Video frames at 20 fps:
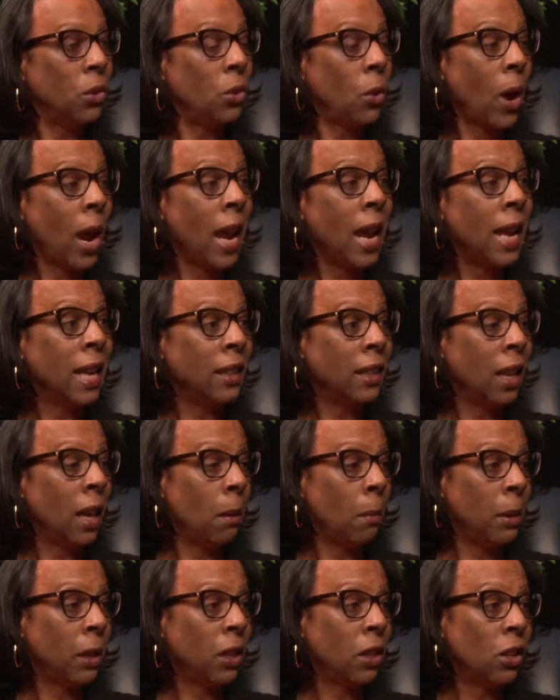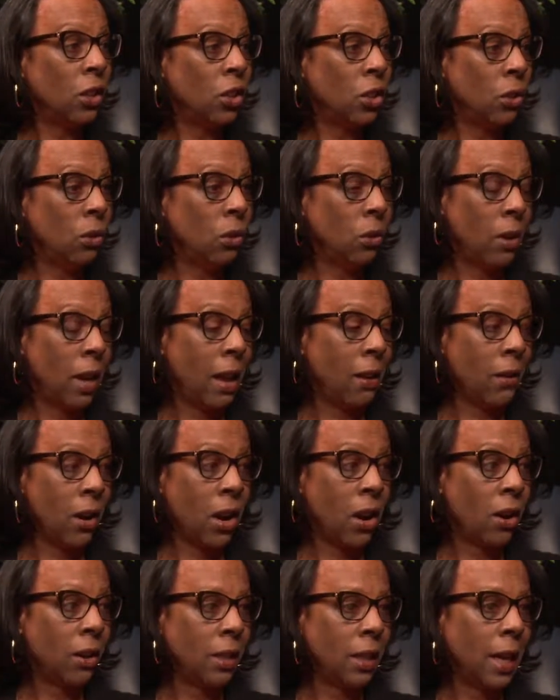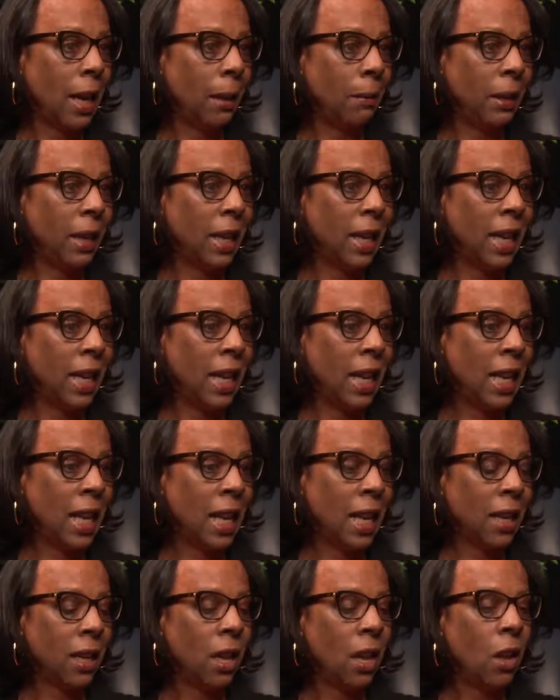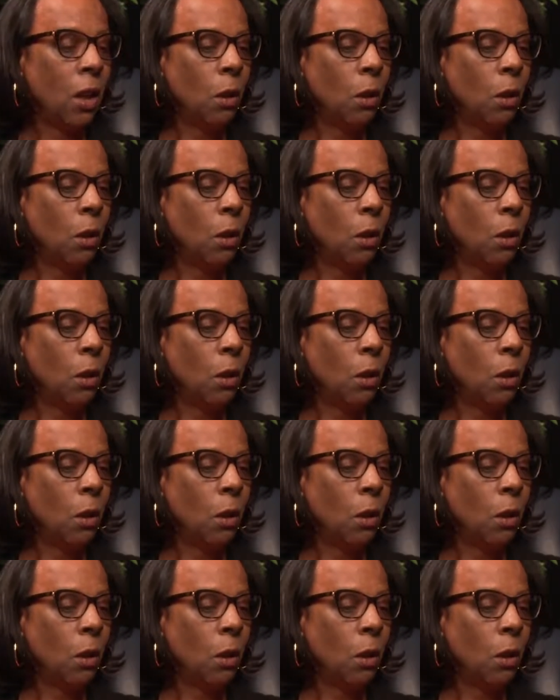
trying that because you have a hard time getting in.